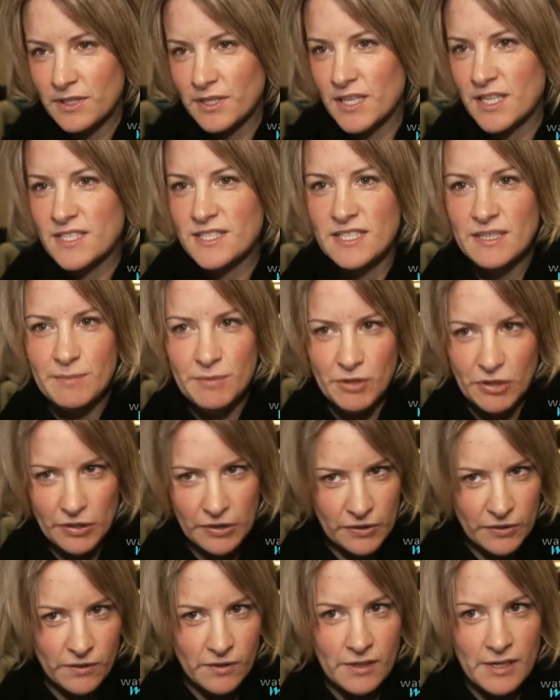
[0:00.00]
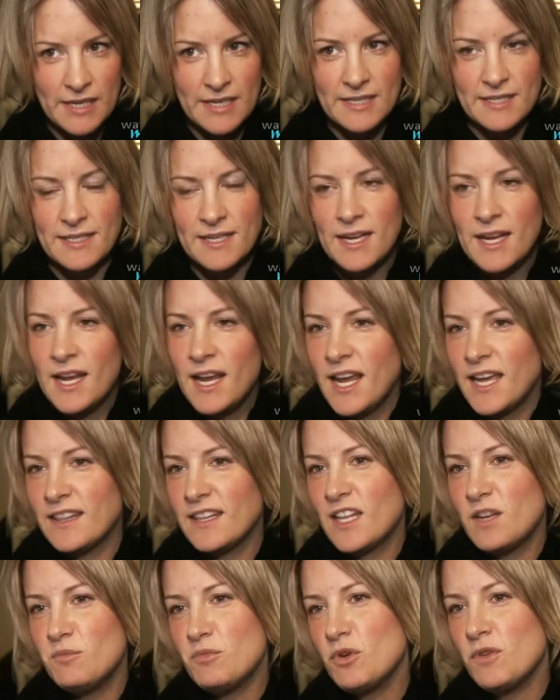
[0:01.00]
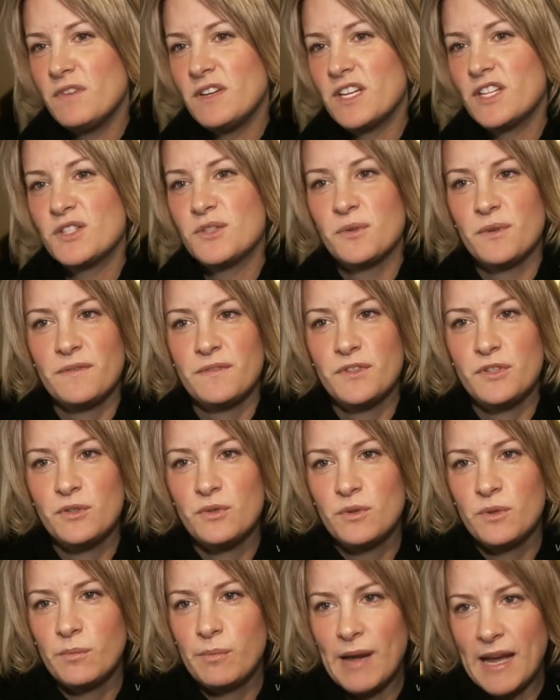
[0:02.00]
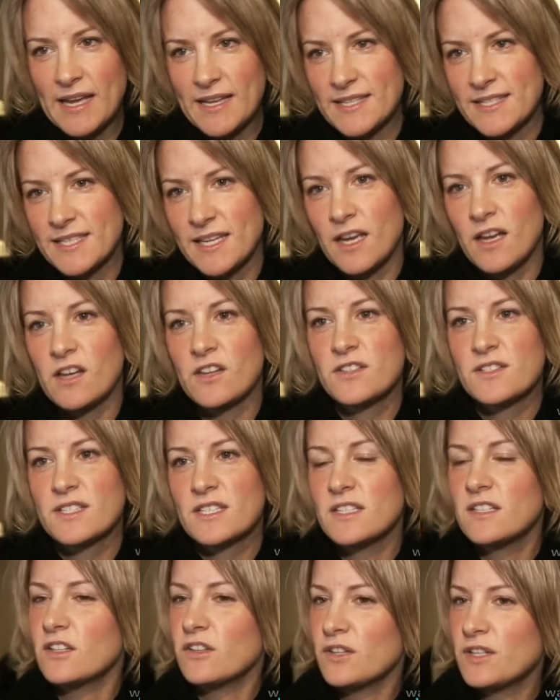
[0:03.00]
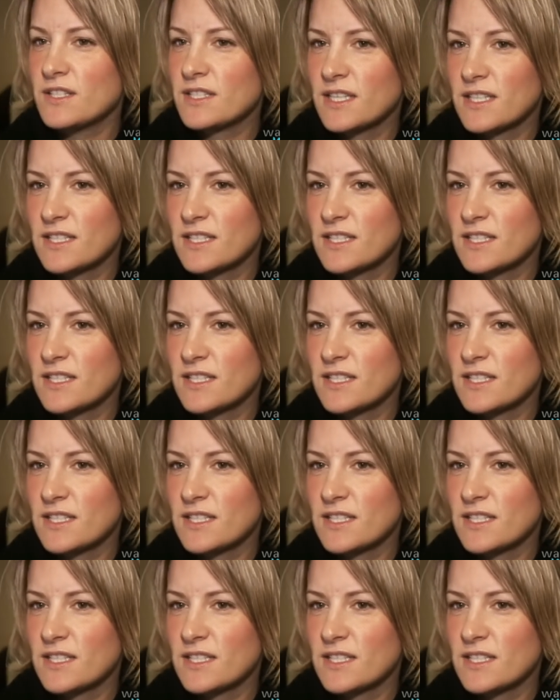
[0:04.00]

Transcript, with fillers: kind of deep turquoise, and then moving into a few pastels. You know, he's